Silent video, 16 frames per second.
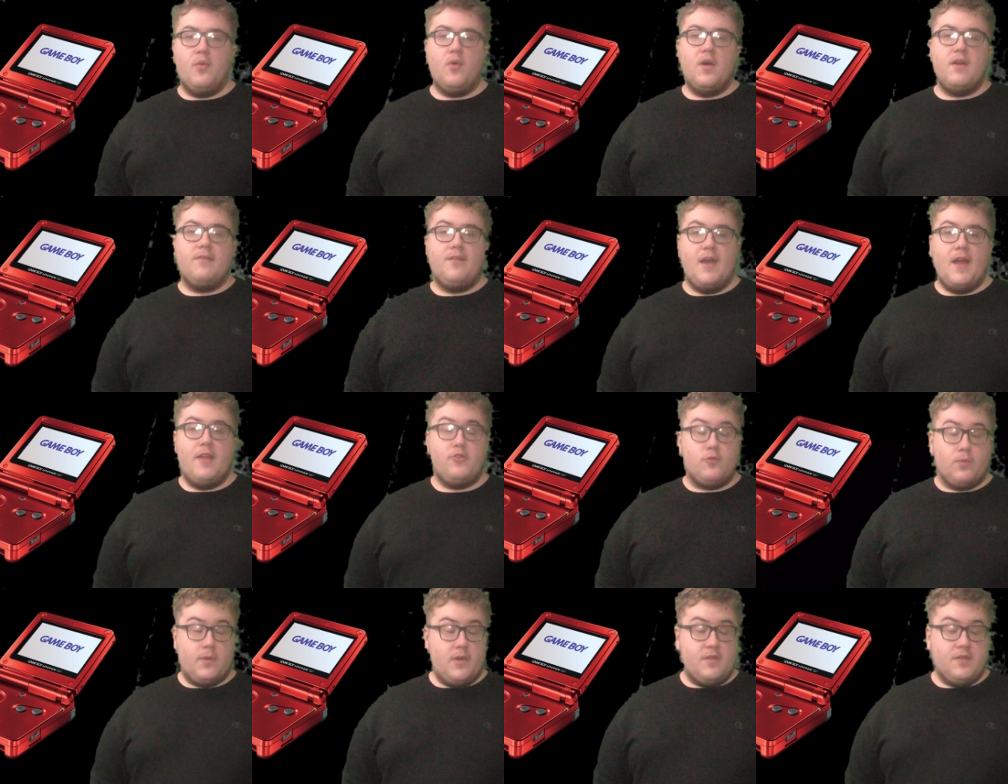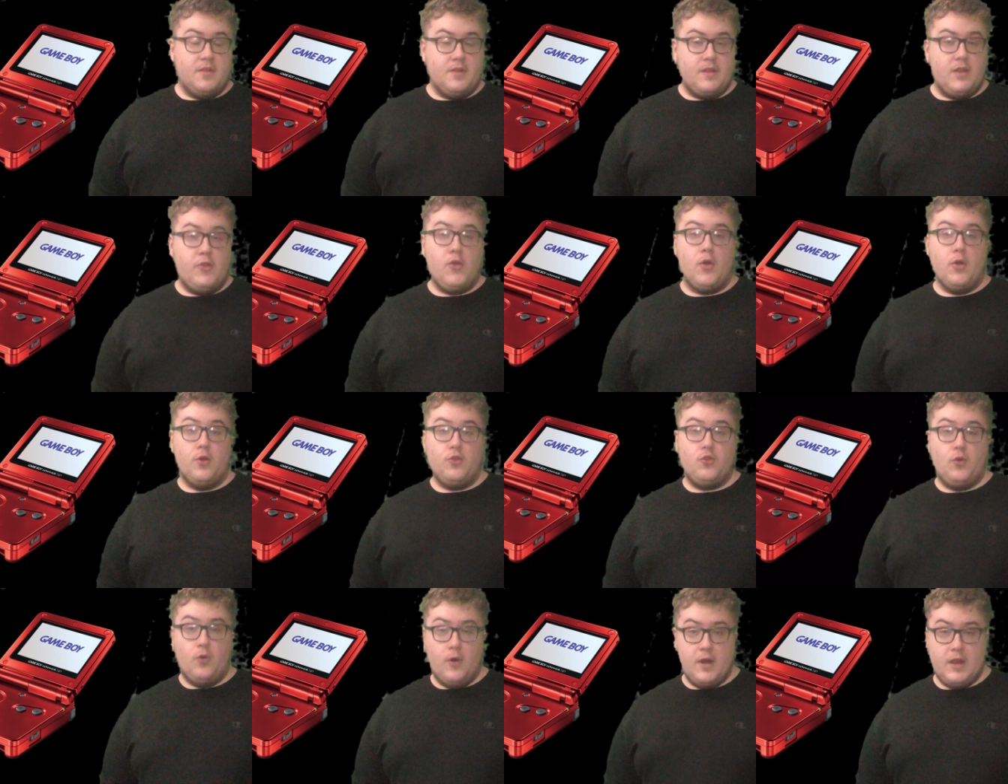Boy Advance recently turned
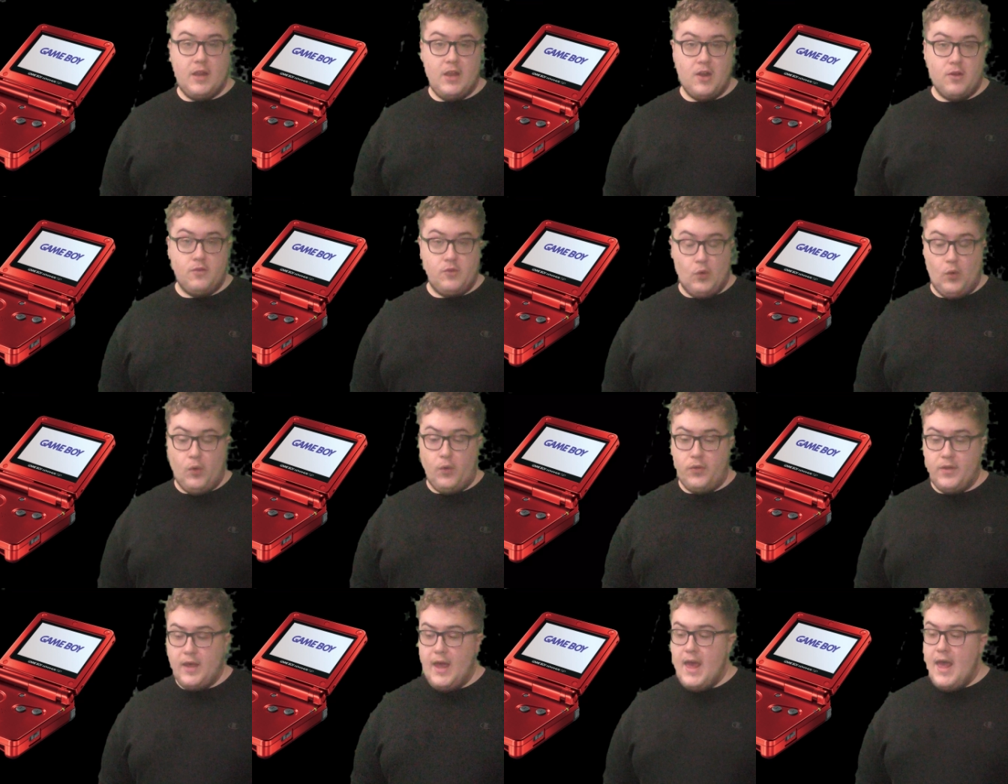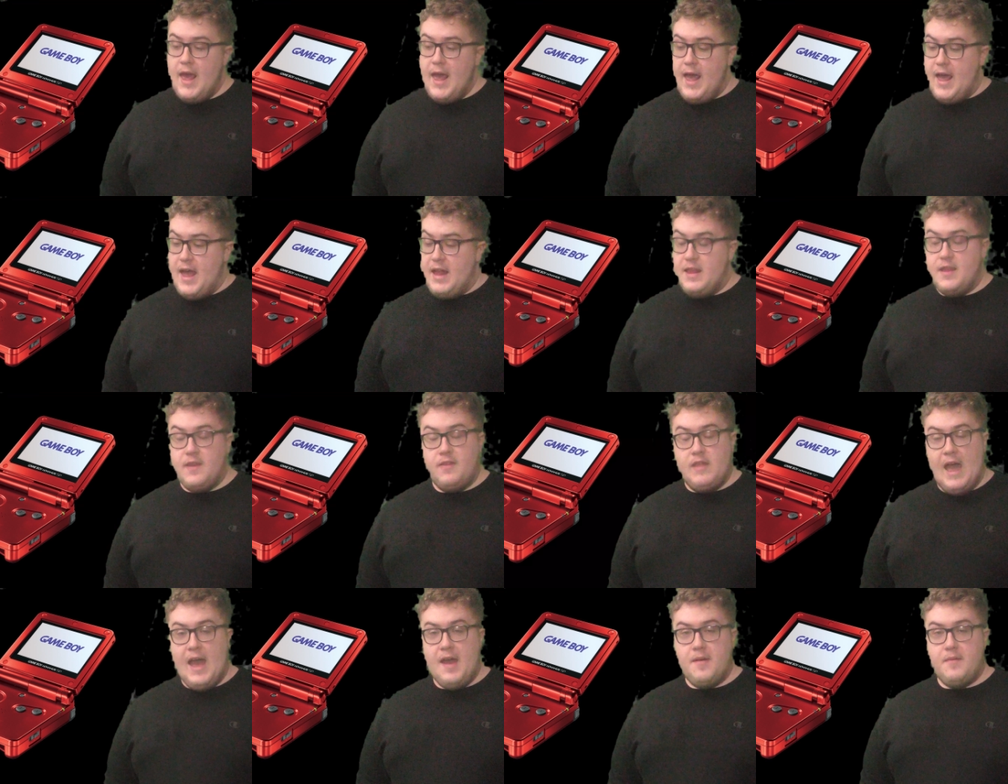20 years old, and
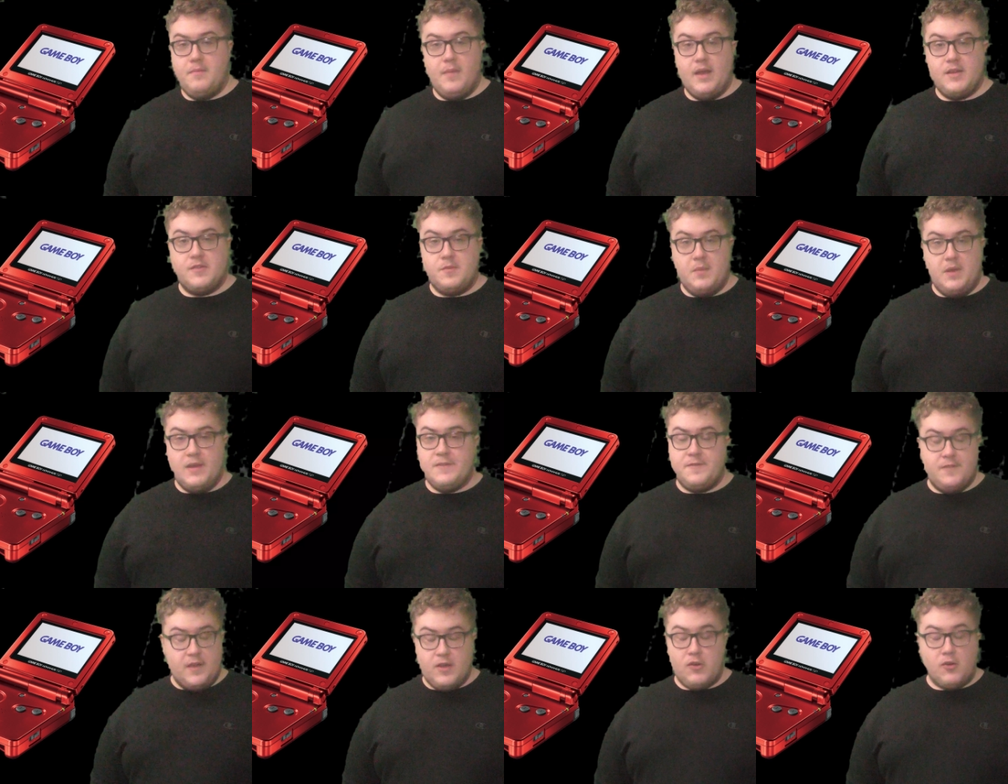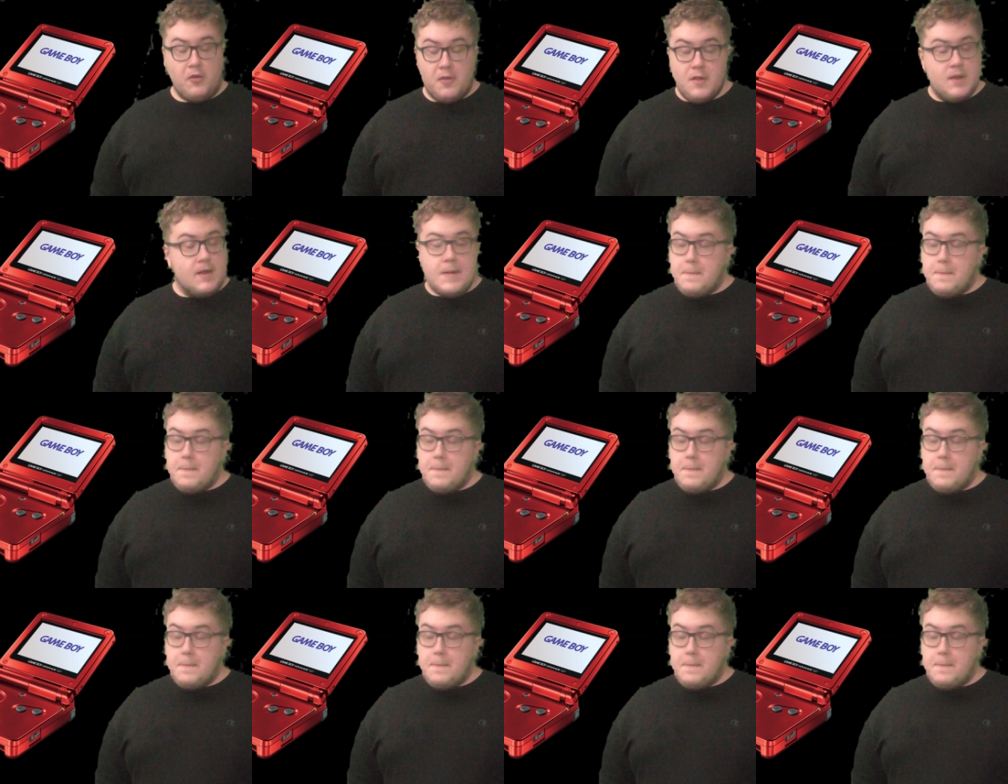that makes me feel